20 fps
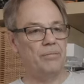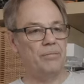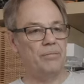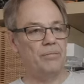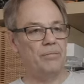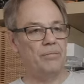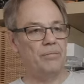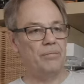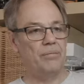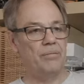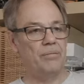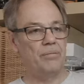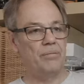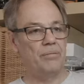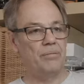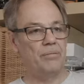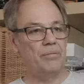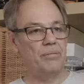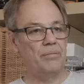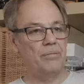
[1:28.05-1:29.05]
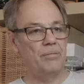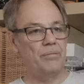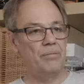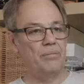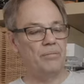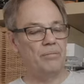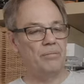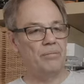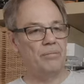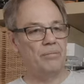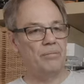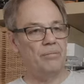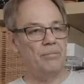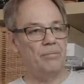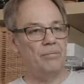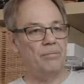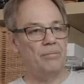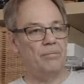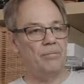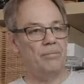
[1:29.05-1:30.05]

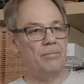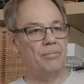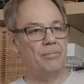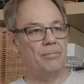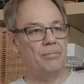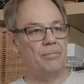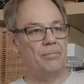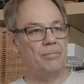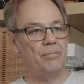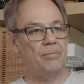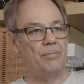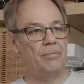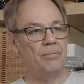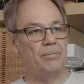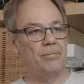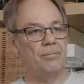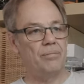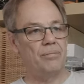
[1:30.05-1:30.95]
No one is speaking in this clip.